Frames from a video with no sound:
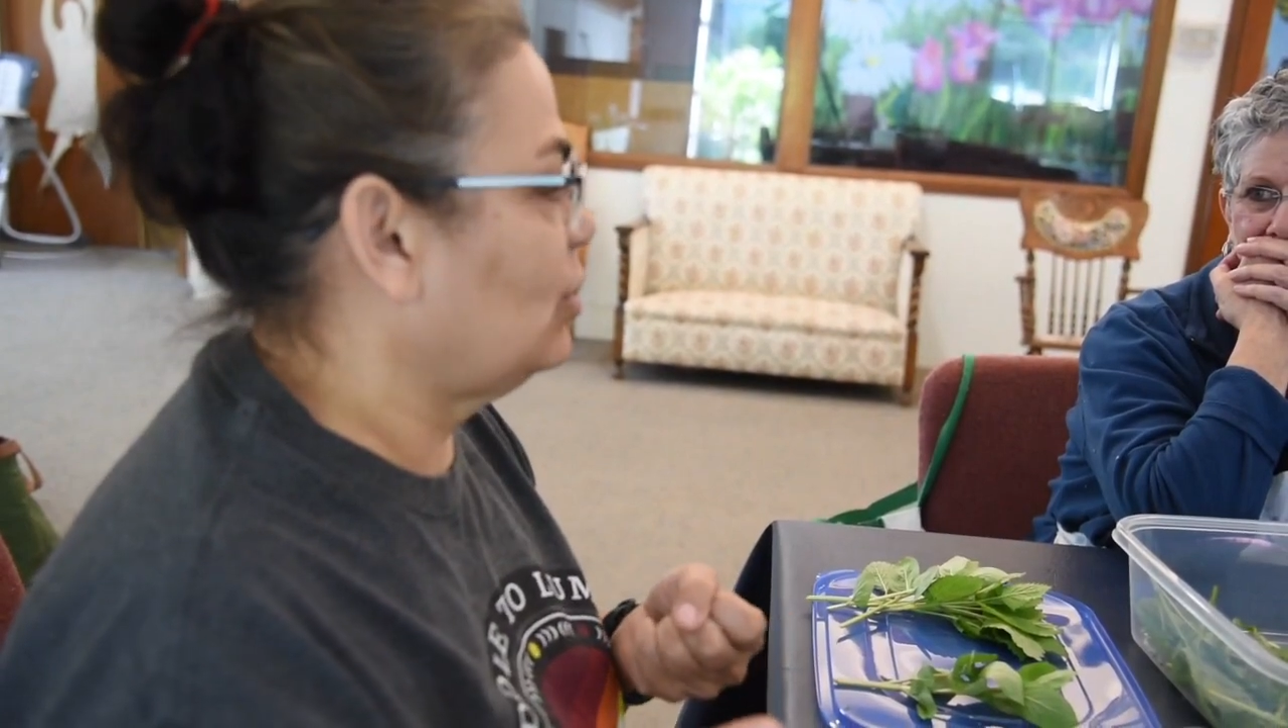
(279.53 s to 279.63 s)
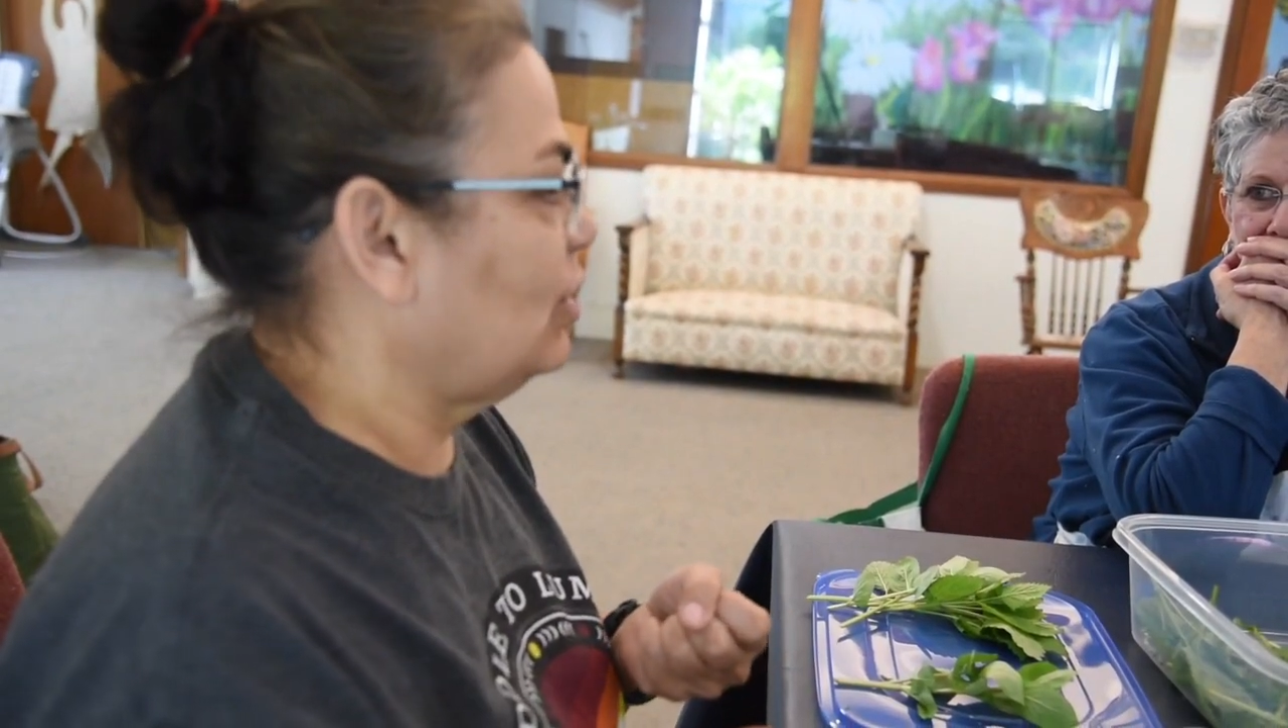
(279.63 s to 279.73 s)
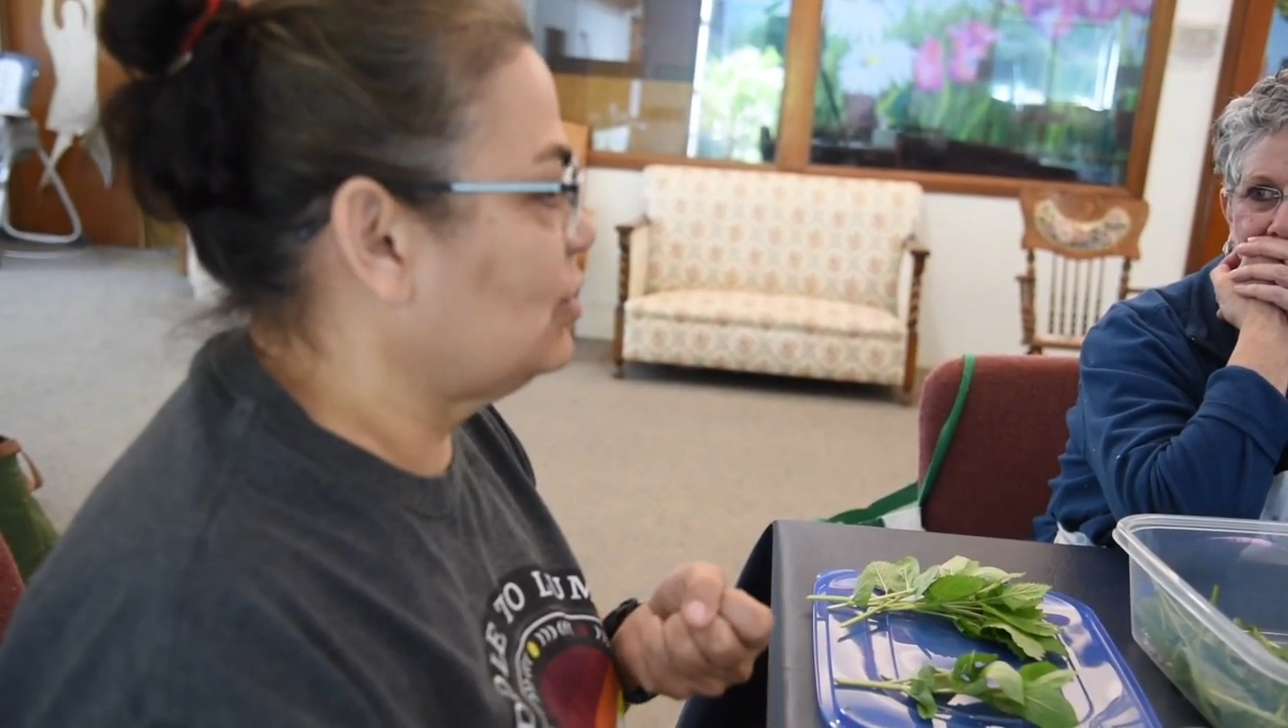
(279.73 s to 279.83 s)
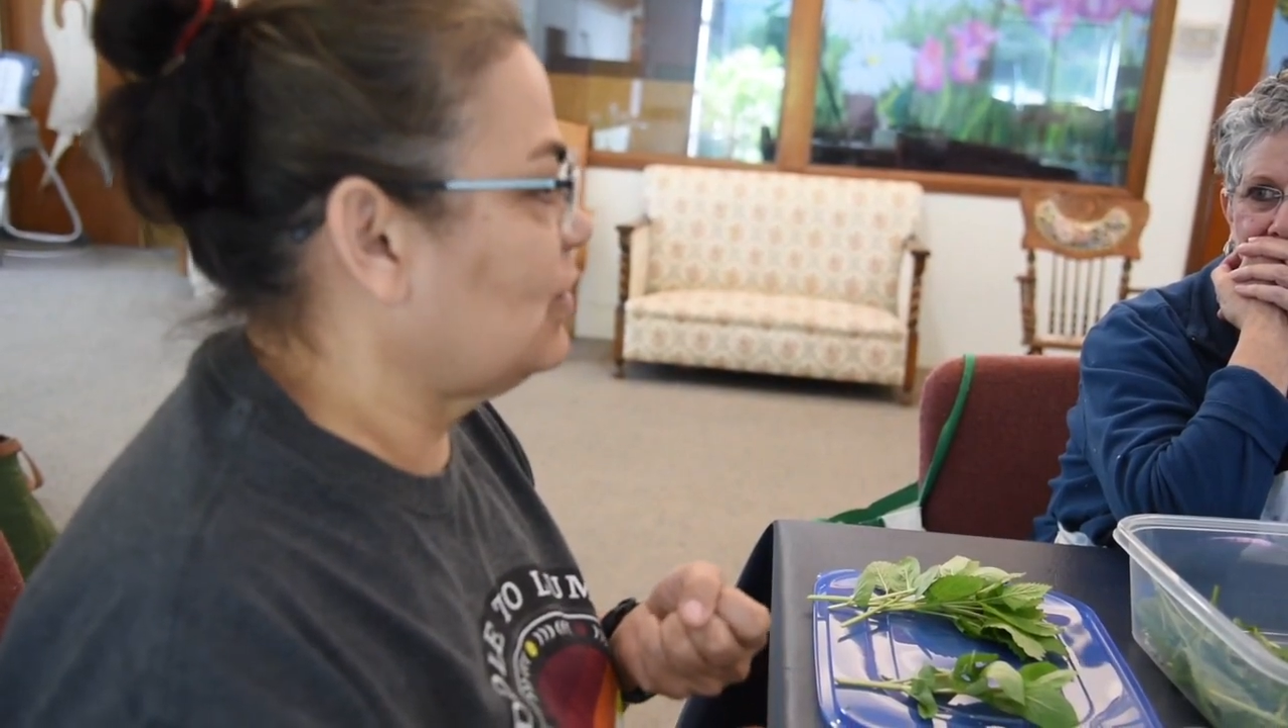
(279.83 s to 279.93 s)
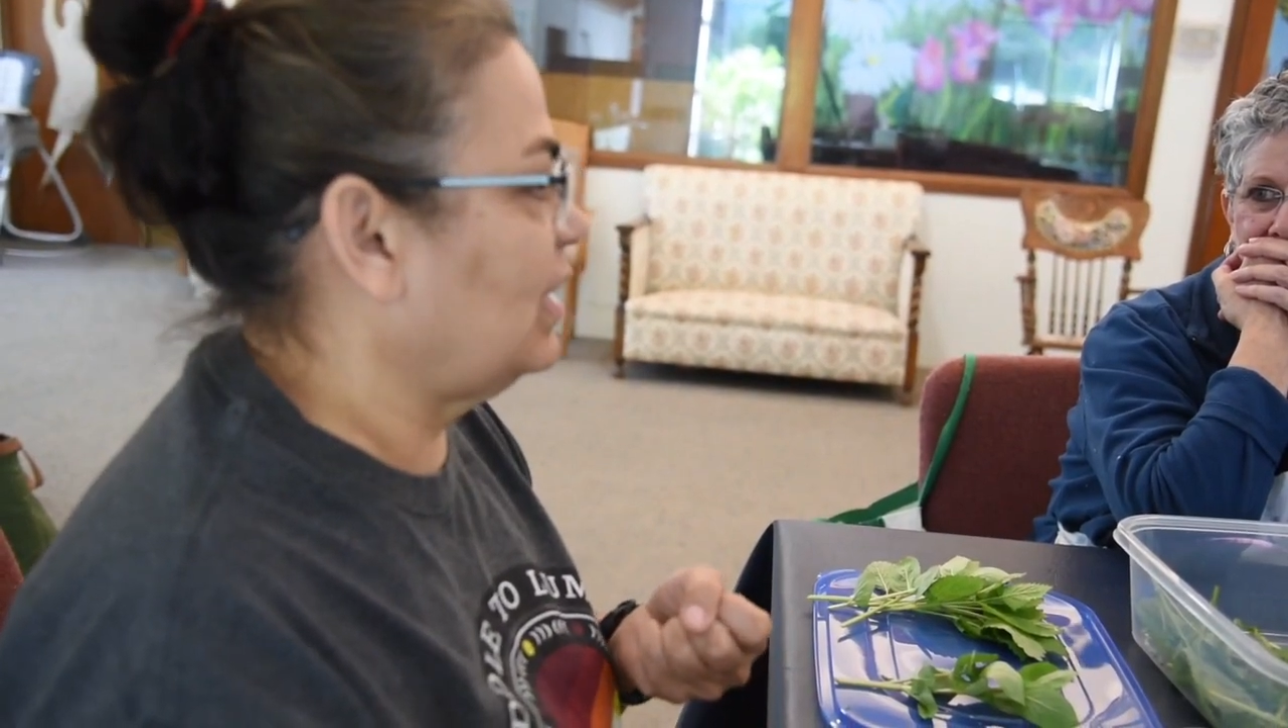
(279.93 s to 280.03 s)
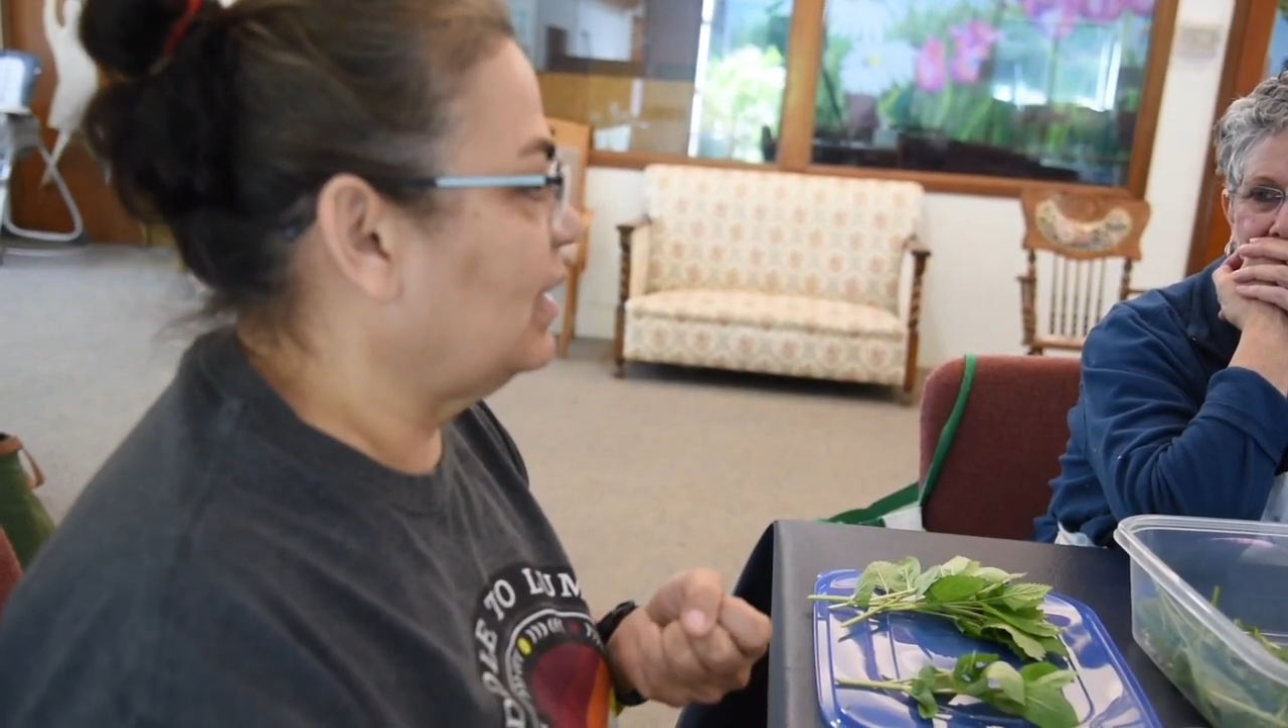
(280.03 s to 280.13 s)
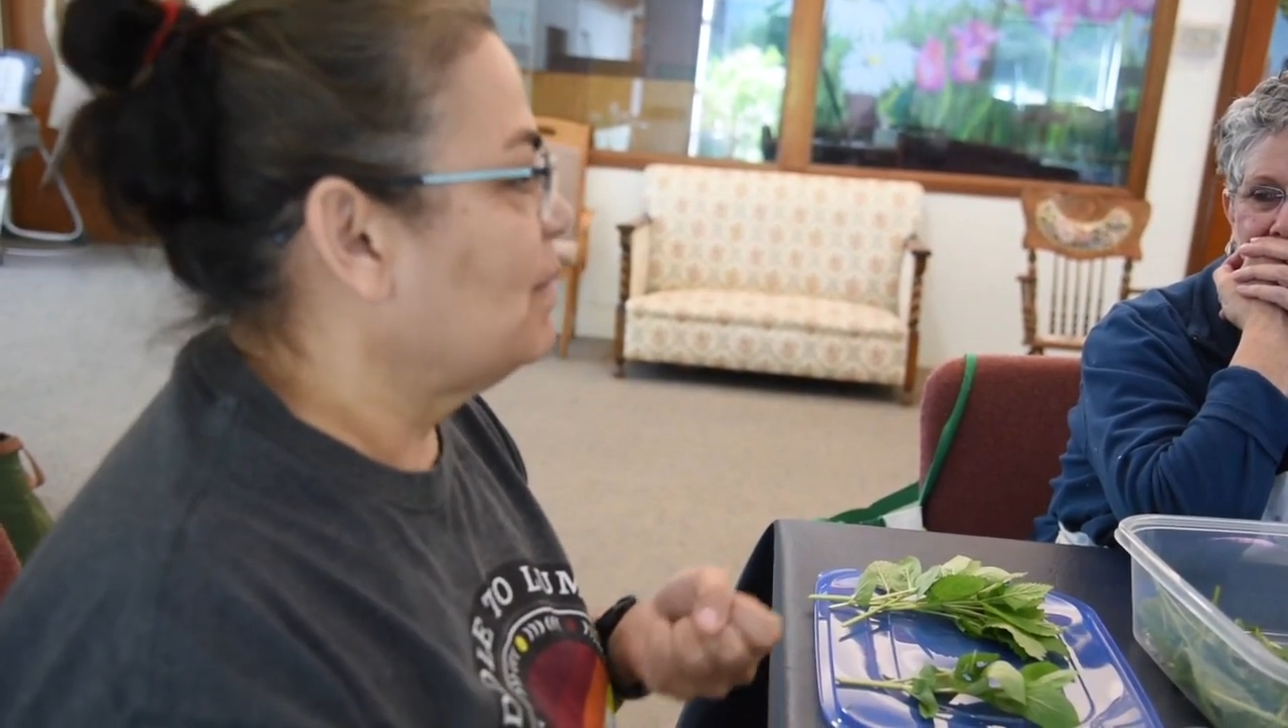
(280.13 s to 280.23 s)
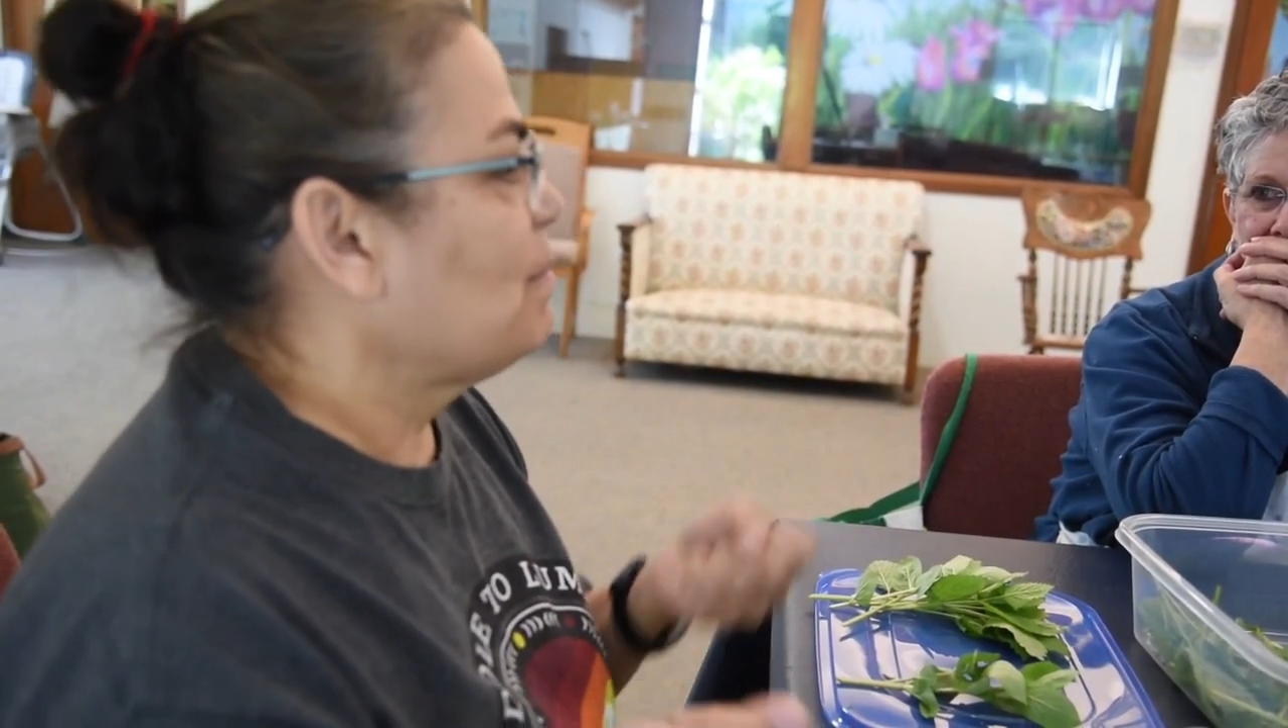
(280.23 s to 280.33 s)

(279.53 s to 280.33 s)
culture thing.